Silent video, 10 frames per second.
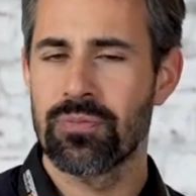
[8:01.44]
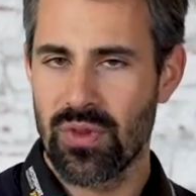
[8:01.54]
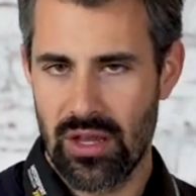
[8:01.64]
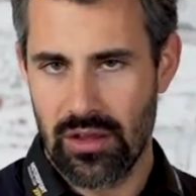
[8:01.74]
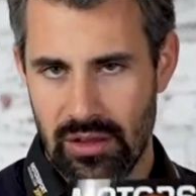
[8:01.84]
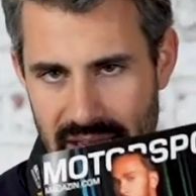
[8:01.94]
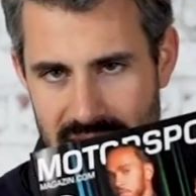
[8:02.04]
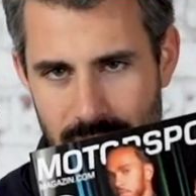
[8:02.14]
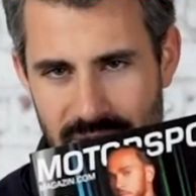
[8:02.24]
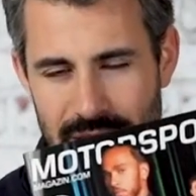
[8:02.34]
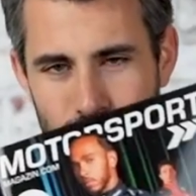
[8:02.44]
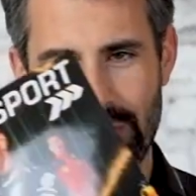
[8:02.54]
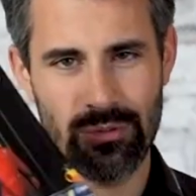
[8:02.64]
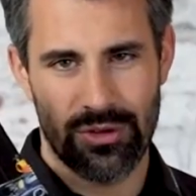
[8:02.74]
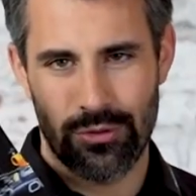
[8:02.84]
By the way, I
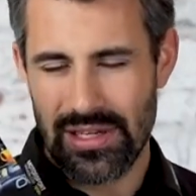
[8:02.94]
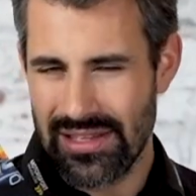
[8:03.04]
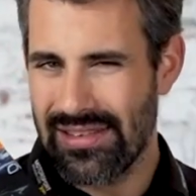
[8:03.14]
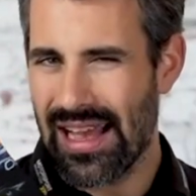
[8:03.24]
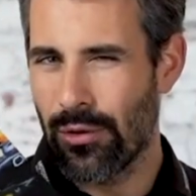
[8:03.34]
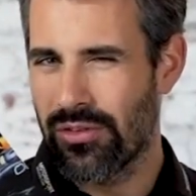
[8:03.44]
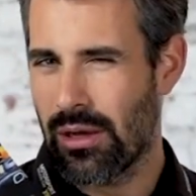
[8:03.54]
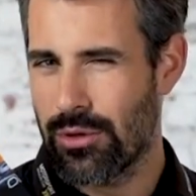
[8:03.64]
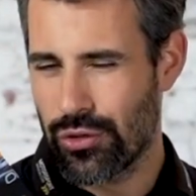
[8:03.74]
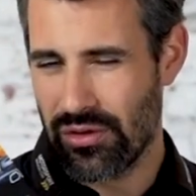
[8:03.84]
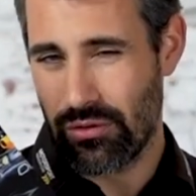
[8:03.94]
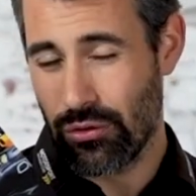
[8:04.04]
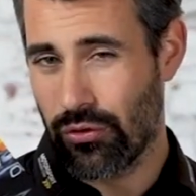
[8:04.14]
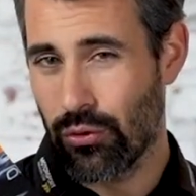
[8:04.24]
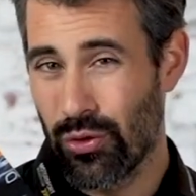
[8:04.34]
personally recommend getting
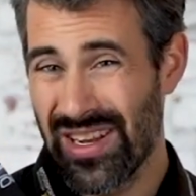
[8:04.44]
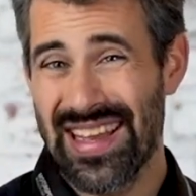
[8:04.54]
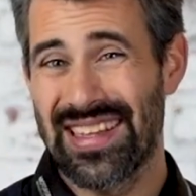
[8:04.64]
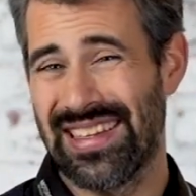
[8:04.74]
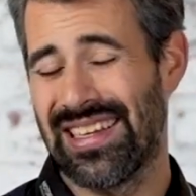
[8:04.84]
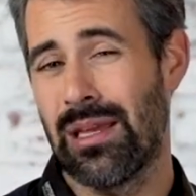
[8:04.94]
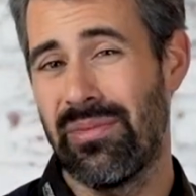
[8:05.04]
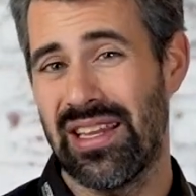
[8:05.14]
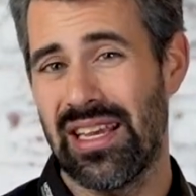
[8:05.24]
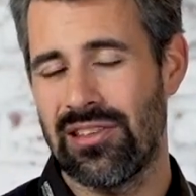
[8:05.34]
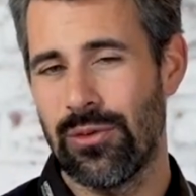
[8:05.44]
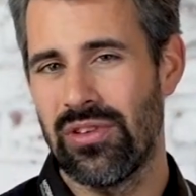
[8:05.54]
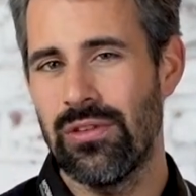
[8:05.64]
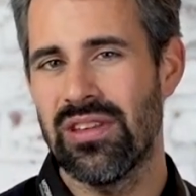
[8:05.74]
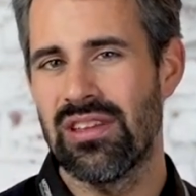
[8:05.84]
this issue because there is
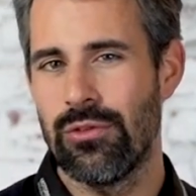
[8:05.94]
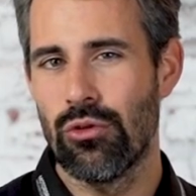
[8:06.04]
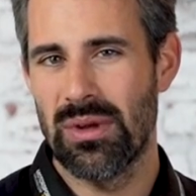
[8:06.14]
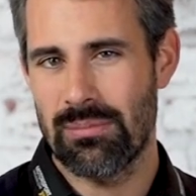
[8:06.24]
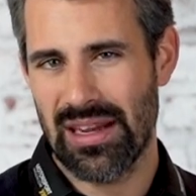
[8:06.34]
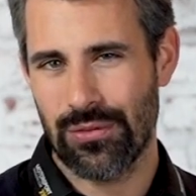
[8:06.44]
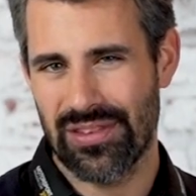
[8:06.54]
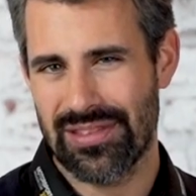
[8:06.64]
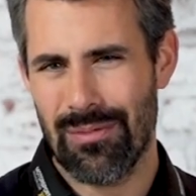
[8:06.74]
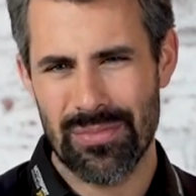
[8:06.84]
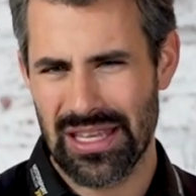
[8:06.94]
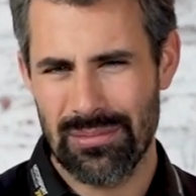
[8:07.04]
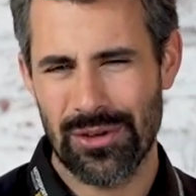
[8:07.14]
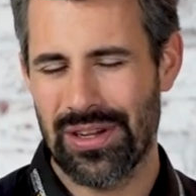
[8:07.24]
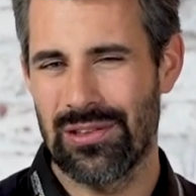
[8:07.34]
an exclusive interview with
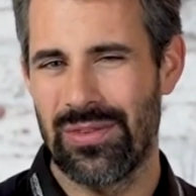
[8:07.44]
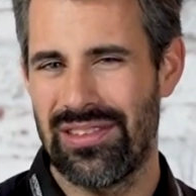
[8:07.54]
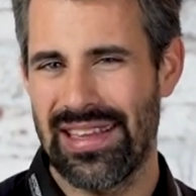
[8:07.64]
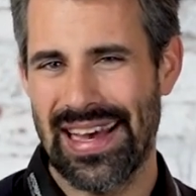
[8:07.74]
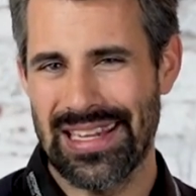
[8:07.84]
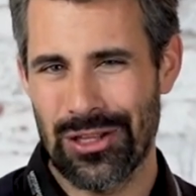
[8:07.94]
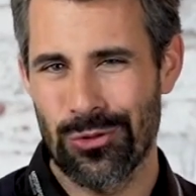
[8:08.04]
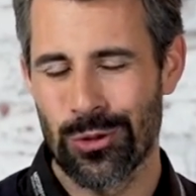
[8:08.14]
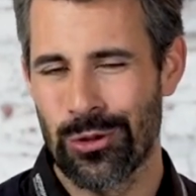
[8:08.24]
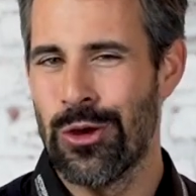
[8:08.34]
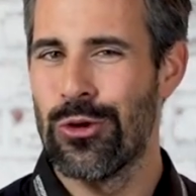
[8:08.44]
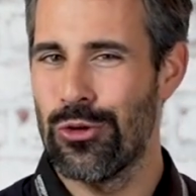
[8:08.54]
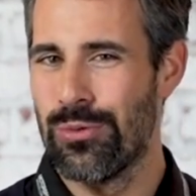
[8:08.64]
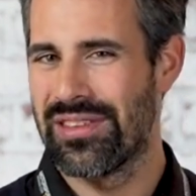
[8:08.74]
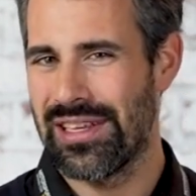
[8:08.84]
Max Verstappen. There are also
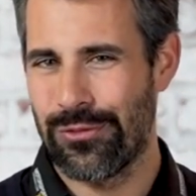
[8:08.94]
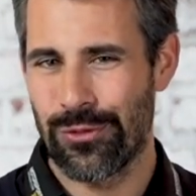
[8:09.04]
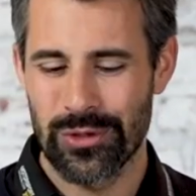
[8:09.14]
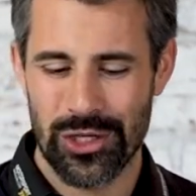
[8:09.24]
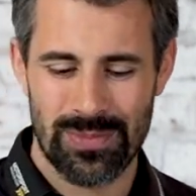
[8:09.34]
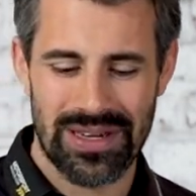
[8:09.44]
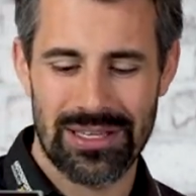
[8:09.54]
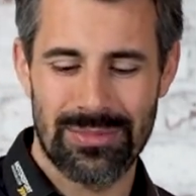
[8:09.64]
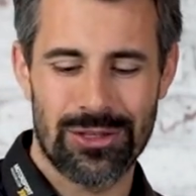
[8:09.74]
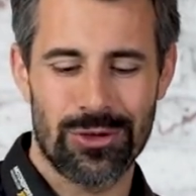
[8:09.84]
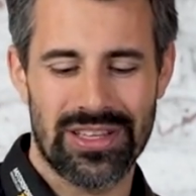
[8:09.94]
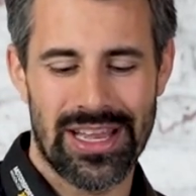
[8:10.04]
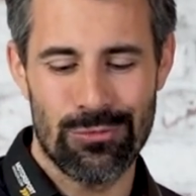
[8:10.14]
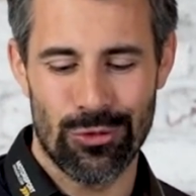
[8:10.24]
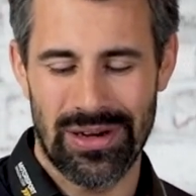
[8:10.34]
some very funny anecdotes
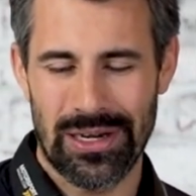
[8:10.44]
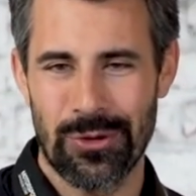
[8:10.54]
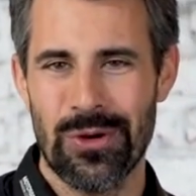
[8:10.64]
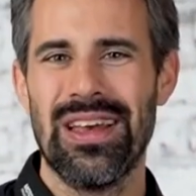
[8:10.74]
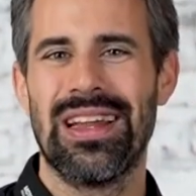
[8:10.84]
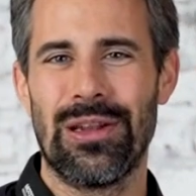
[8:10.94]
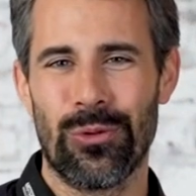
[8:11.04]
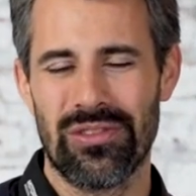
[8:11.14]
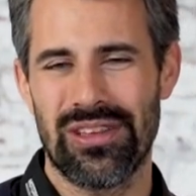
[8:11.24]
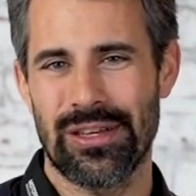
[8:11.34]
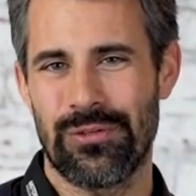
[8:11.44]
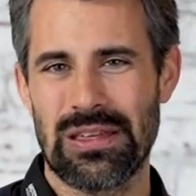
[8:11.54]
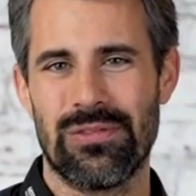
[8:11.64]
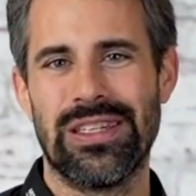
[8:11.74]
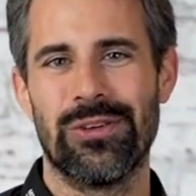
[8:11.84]
about telephone conversations with
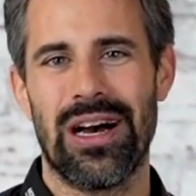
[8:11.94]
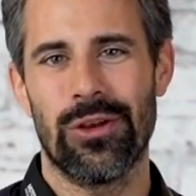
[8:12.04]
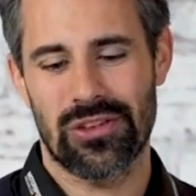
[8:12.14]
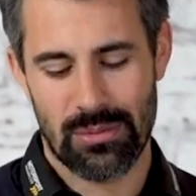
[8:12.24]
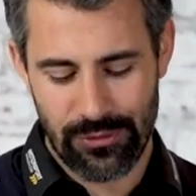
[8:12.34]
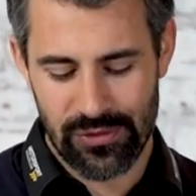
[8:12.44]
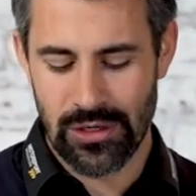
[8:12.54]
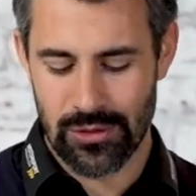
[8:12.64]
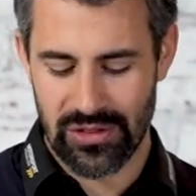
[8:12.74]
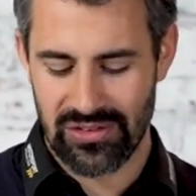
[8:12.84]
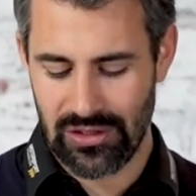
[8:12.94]
Dr. Helmut Marko.